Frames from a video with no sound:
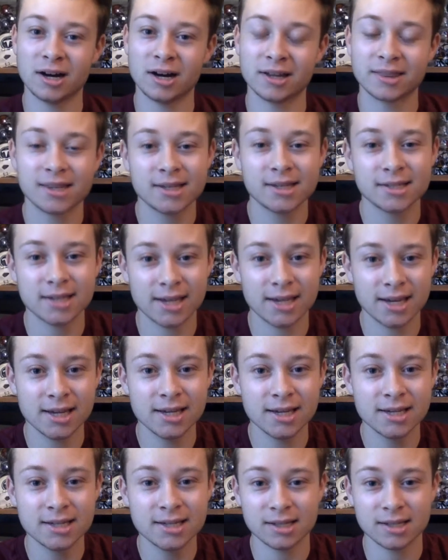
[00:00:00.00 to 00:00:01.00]
This
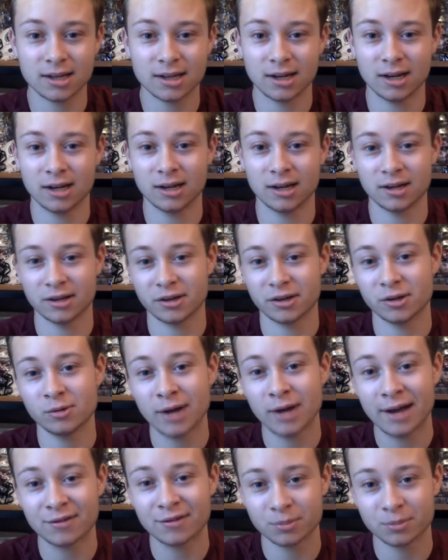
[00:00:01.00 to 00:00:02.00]
is you
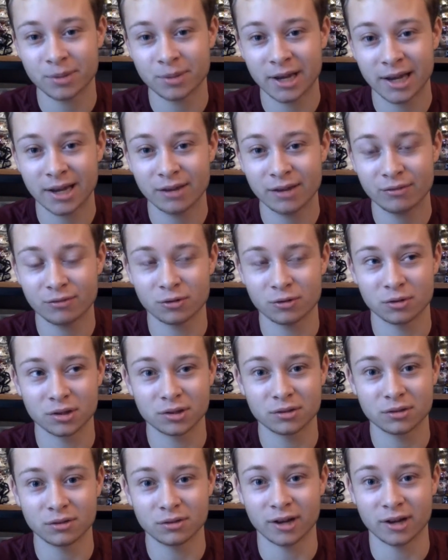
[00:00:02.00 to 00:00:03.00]
have to pay for
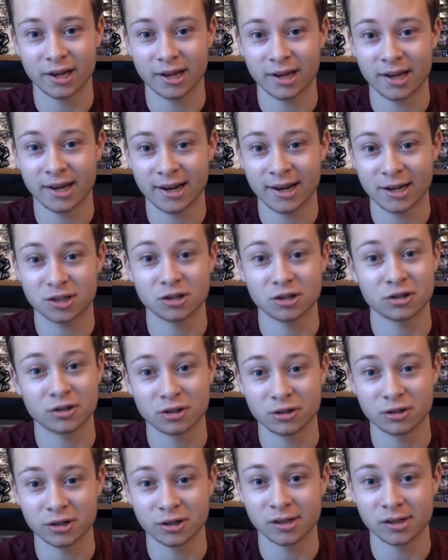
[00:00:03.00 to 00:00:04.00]
like an extra
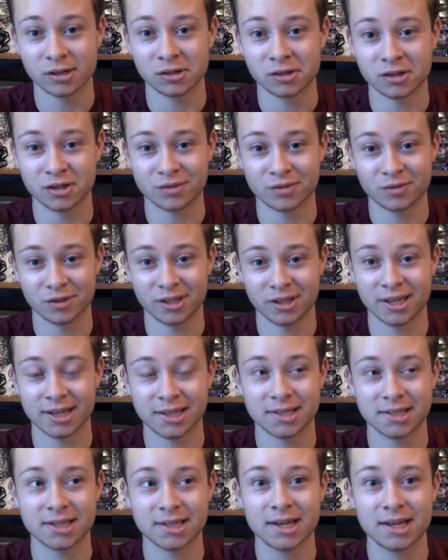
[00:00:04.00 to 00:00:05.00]
$30 for
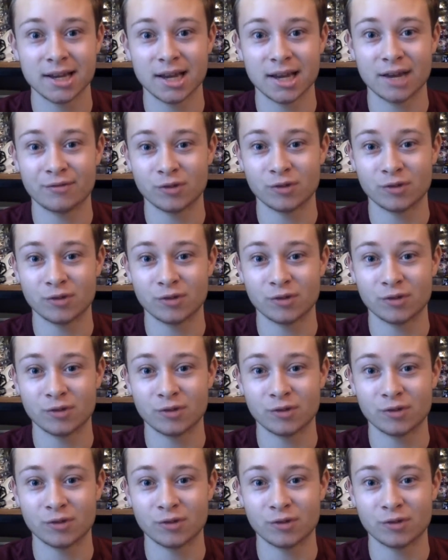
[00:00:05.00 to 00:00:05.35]
this if